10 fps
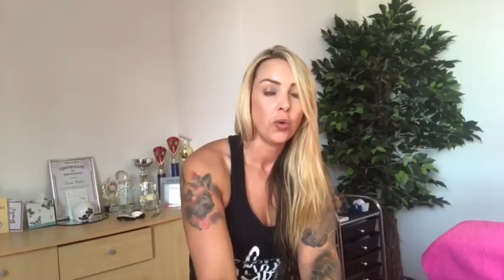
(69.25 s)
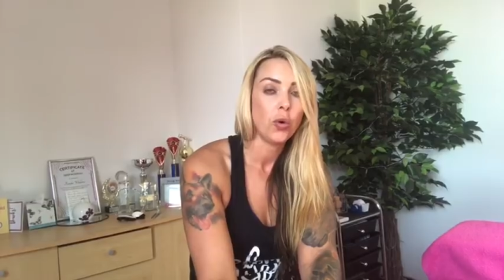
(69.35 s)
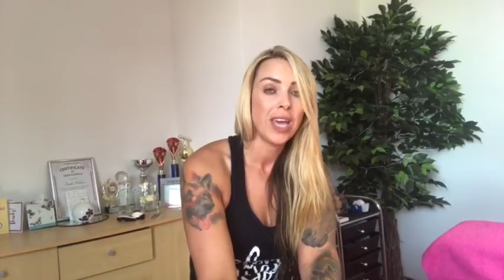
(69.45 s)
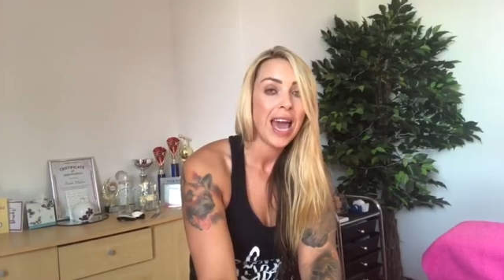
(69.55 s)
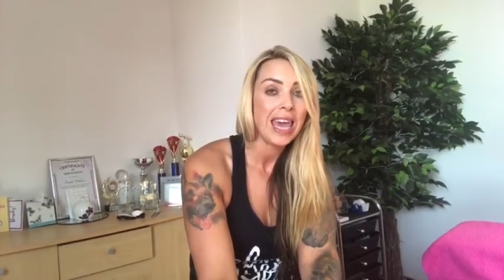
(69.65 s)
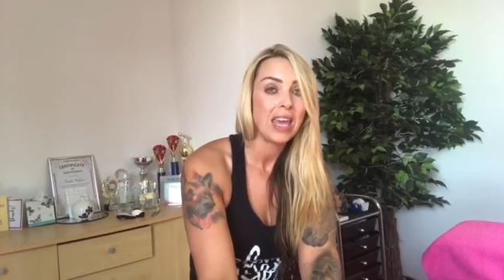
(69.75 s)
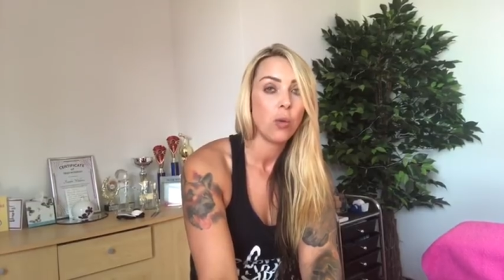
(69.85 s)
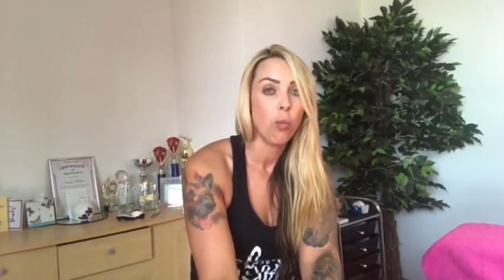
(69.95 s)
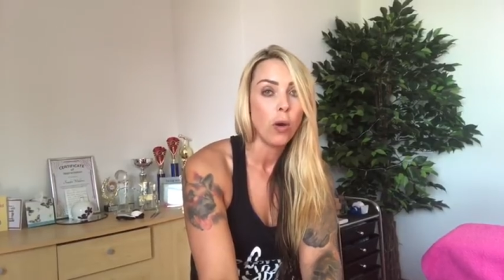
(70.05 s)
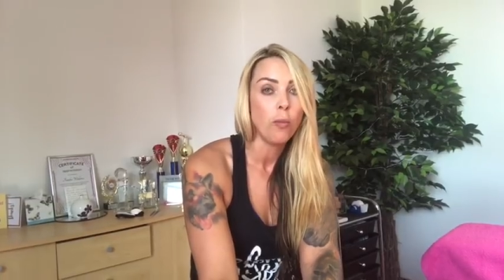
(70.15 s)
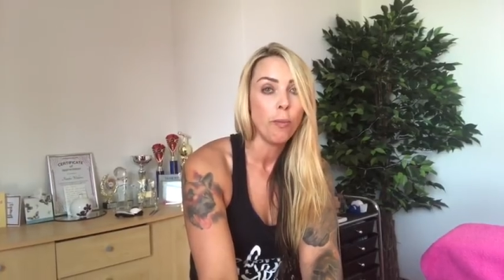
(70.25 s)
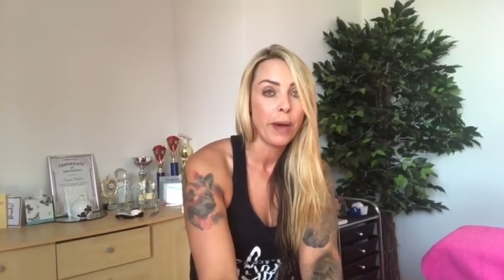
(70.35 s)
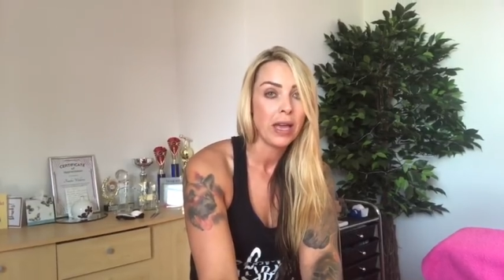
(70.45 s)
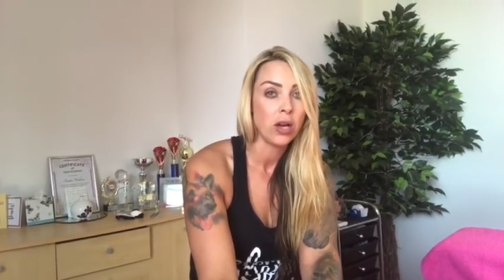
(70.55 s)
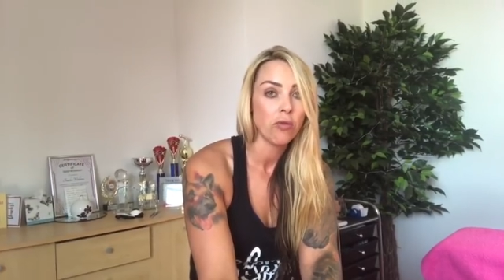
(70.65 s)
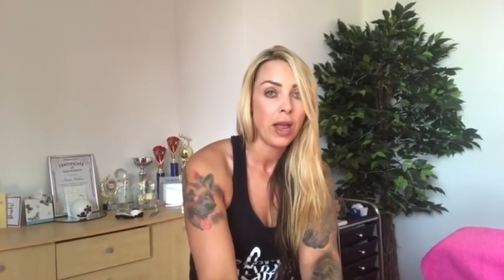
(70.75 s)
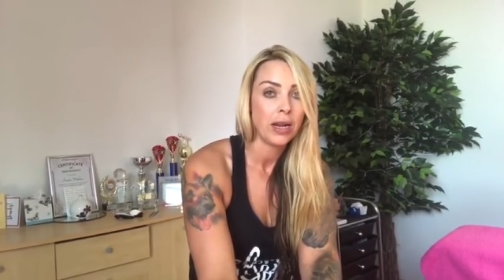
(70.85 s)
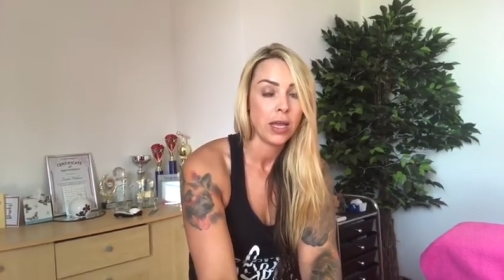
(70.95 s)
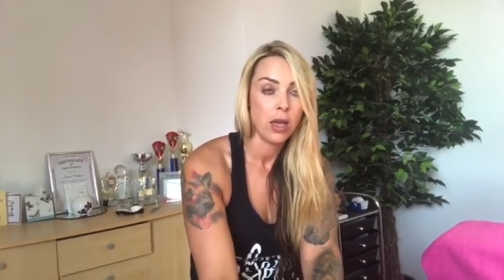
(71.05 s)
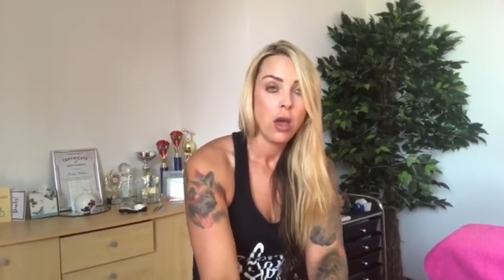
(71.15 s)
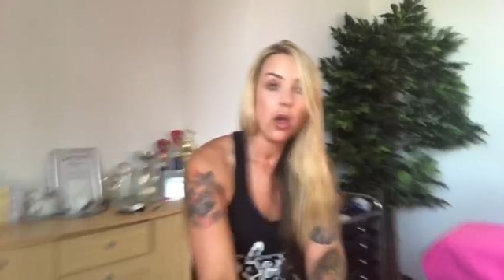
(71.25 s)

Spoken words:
your cake won't bake correctly.